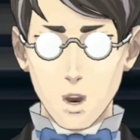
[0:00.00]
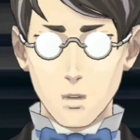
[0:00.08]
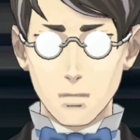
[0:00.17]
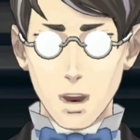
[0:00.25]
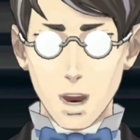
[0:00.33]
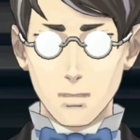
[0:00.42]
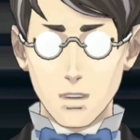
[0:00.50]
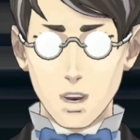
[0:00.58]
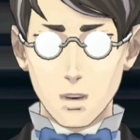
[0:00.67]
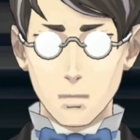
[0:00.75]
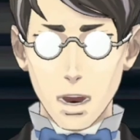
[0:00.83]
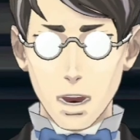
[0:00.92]
I was worried
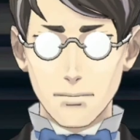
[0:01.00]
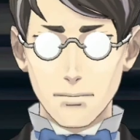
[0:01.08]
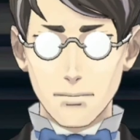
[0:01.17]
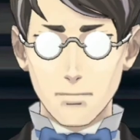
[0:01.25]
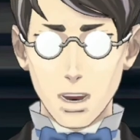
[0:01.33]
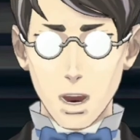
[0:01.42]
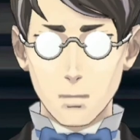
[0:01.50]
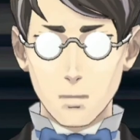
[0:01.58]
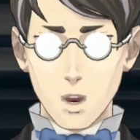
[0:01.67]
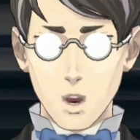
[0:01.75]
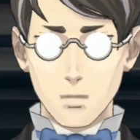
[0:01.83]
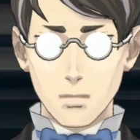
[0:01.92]
something like this may
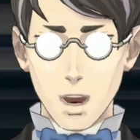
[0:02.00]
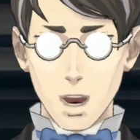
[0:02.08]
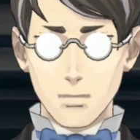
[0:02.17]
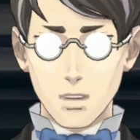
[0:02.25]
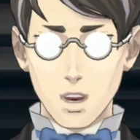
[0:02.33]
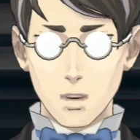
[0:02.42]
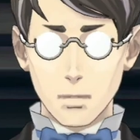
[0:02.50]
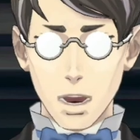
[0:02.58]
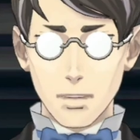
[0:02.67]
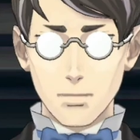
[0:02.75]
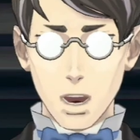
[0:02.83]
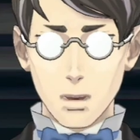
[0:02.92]
happen. The moment you asked
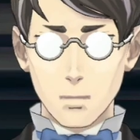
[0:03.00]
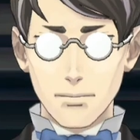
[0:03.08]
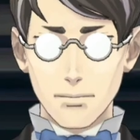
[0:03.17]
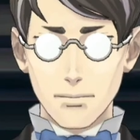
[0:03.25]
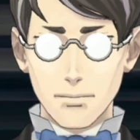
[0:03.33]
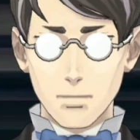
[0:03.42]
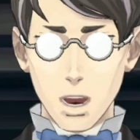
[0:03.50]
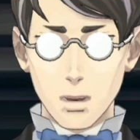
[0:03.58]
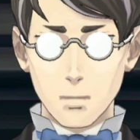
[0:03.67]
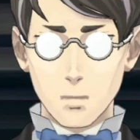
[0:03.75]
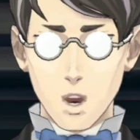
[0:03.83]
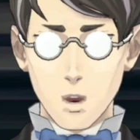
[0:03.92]
me to submit my sketch as
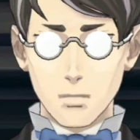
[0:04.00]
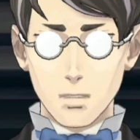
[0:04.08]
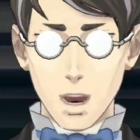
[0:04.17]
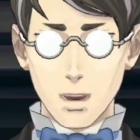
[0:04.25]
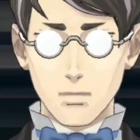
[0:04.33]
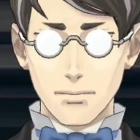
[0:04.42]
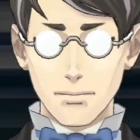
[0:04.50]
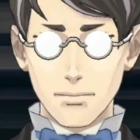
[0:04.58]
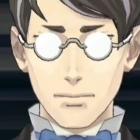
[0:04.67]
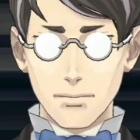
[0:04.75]
evidence, I realized it was a